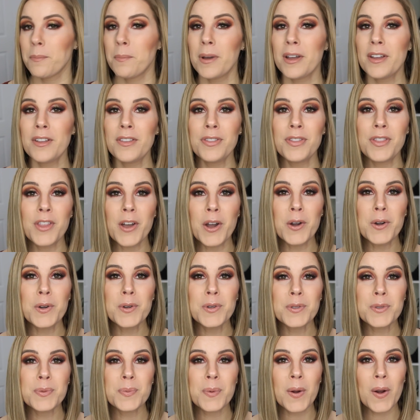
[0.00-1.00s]
But
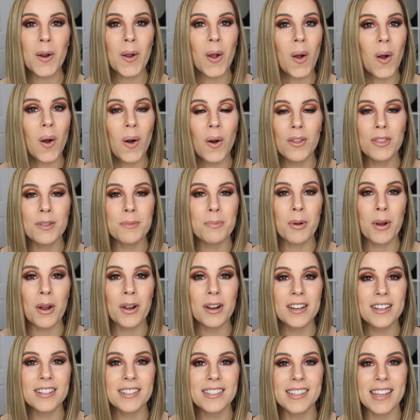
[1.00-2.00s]
those were all the
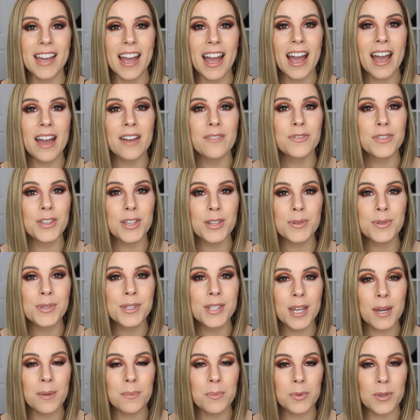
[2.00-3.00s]
products that I have
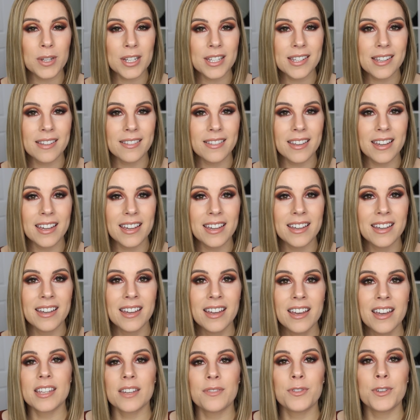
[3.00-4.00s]
used up recently.
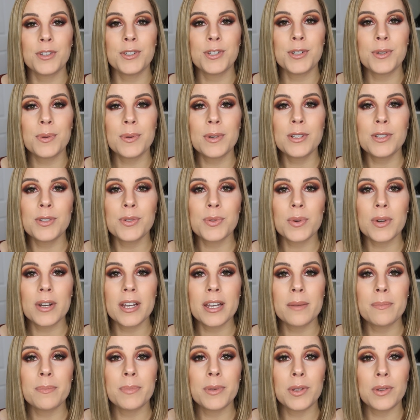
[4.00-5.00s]
If you do
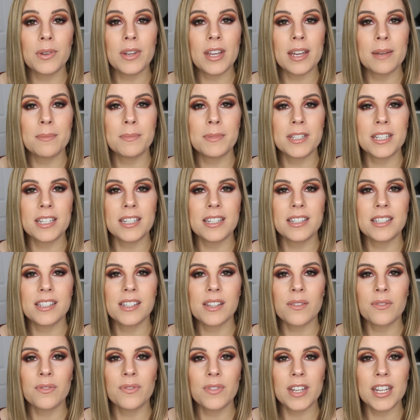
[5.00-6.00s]
enjoy Beauty
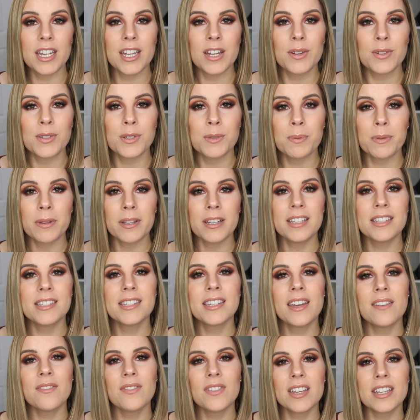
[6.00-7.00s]
Empty's videos, please
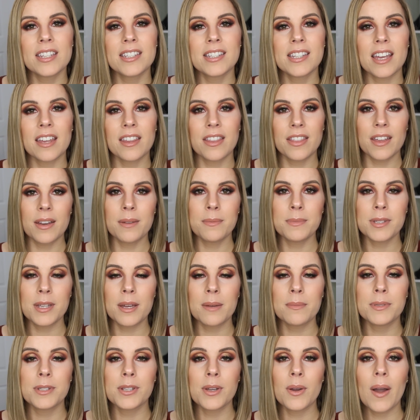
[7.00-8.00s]
give this a thumbs
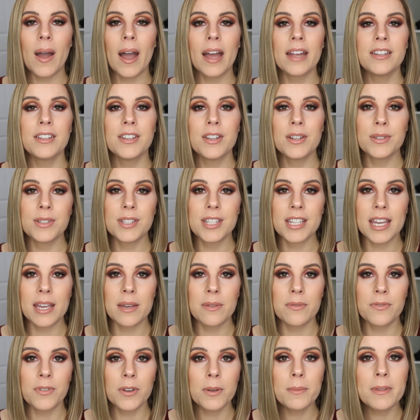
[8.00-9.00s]
up so I know to
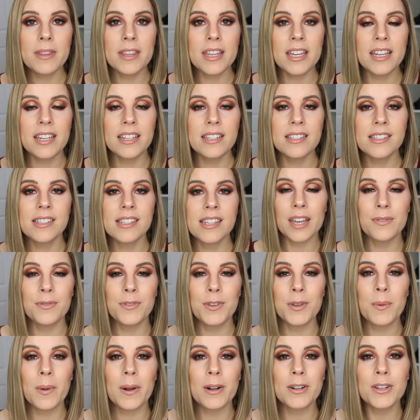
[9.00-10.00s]
keep filming these.
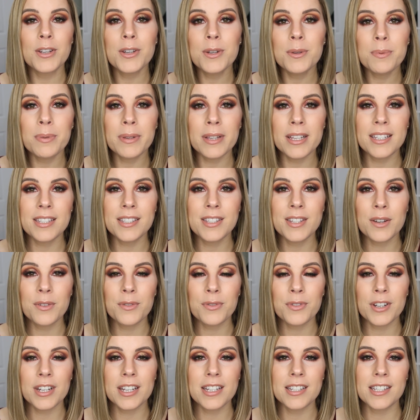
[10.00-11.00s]
If you are new, please
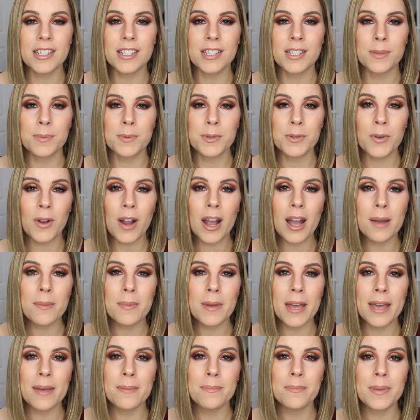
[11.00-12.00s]
don't forget to
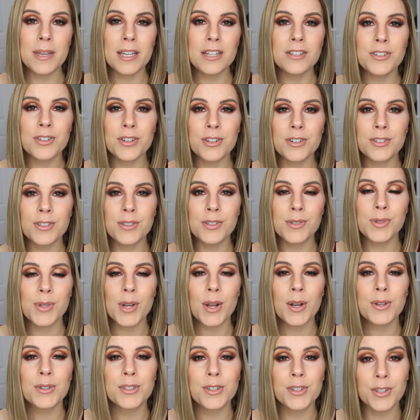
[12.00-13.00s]
subscribe and be sure to
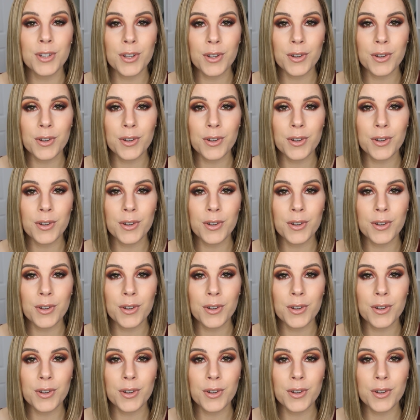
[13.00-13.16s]
turn your